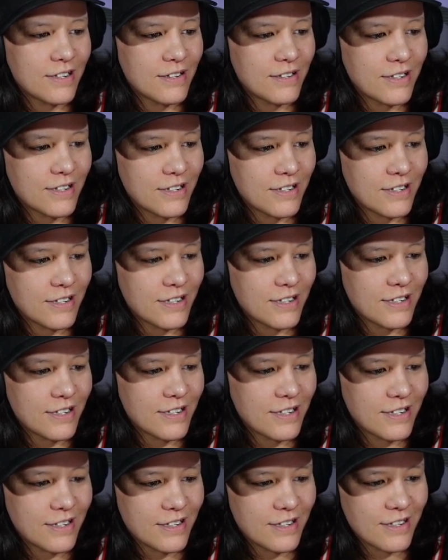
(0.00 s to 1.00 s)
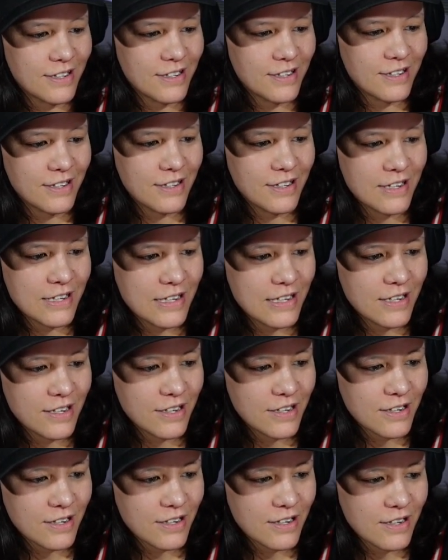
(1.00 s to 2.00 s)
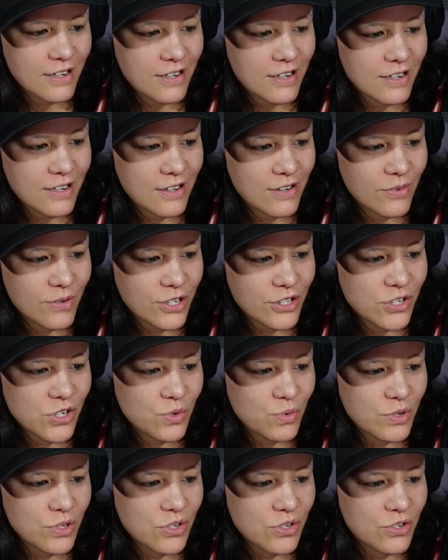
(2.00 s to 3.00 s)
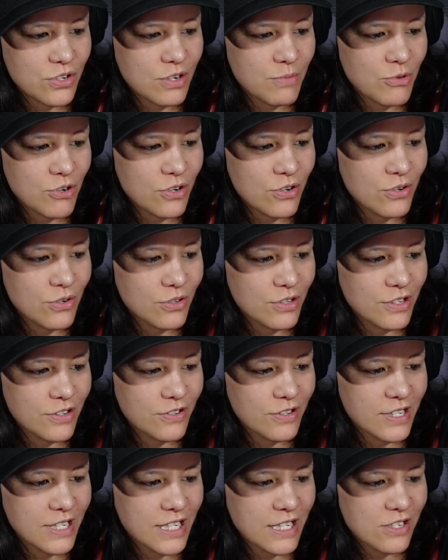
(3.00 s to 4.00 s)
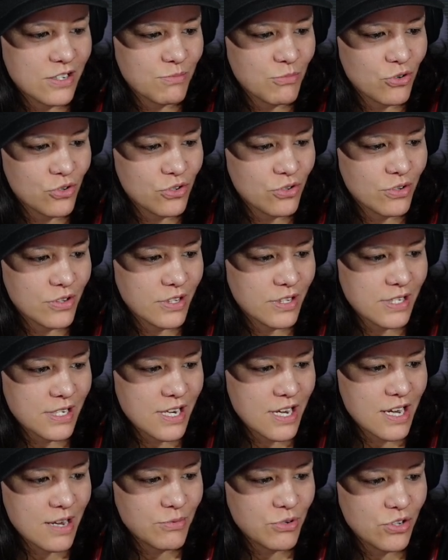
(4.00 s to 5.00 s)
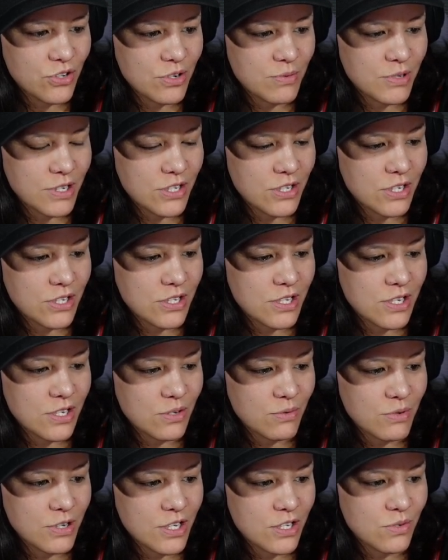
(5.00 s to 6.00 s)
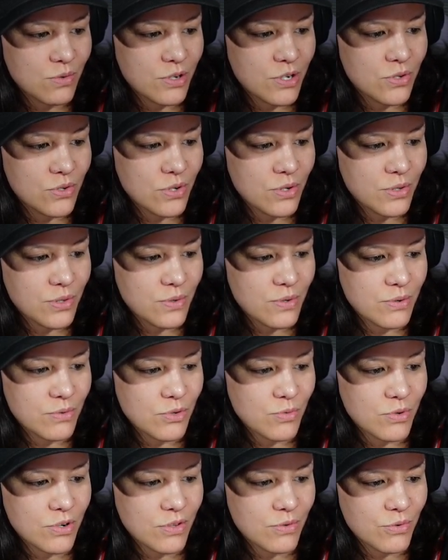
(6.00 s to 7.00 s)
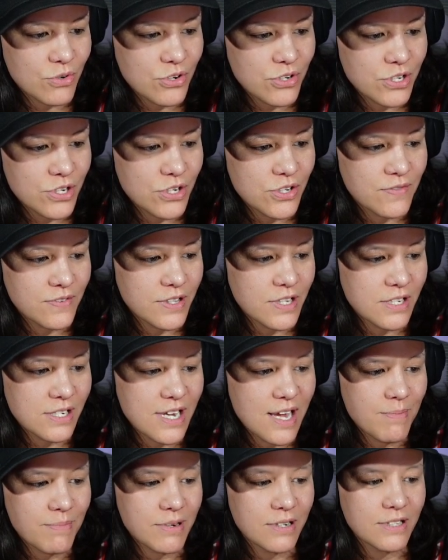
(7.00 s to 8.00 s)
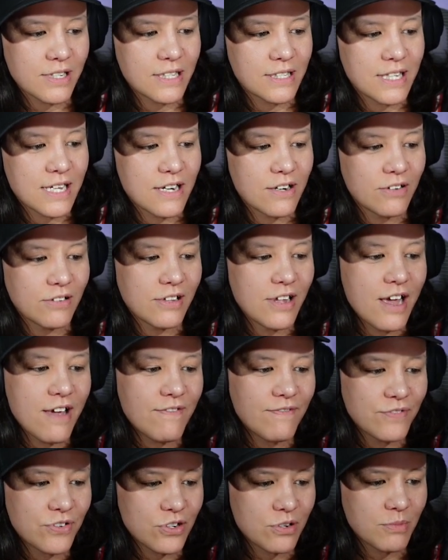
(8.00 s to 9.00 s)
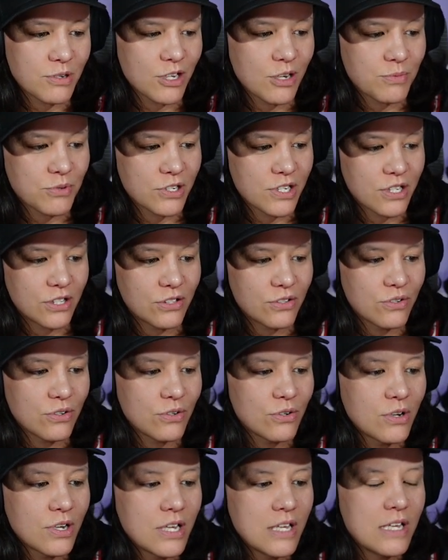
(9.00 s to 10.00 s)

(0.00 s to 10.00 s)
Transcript: Da, da, da, Watches watch this one streamer who literally gets emotional all the time. She streams like six days a week. 2023 was one of the worst years for things happening like that in her life. Streaming helps her get through.